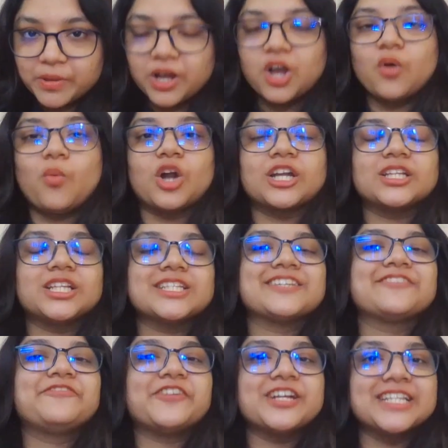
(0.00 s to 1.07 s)
What are the
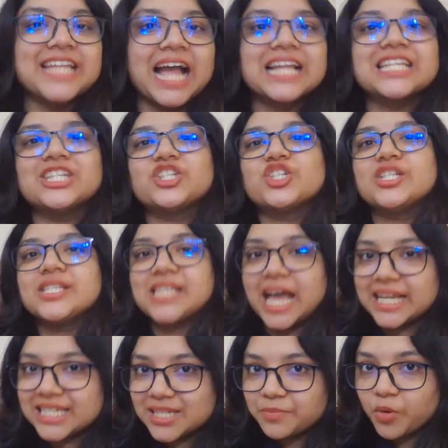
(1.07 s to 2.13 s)
different antigens,
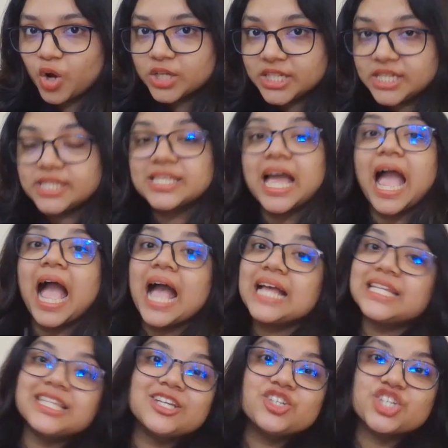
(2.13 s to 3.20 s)
antibodies, and
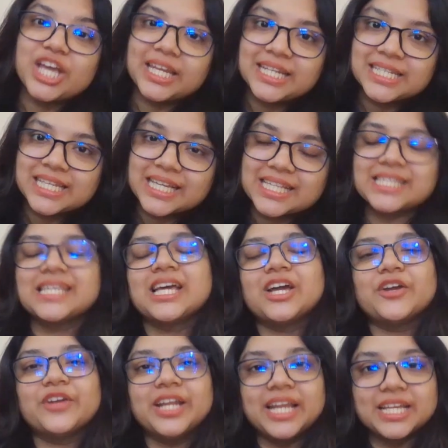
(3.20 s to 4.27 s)
the genetics
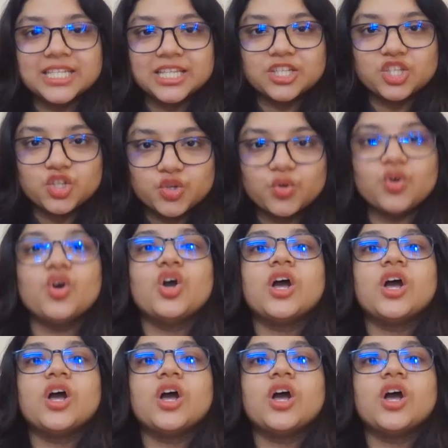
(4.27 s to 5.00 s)
related to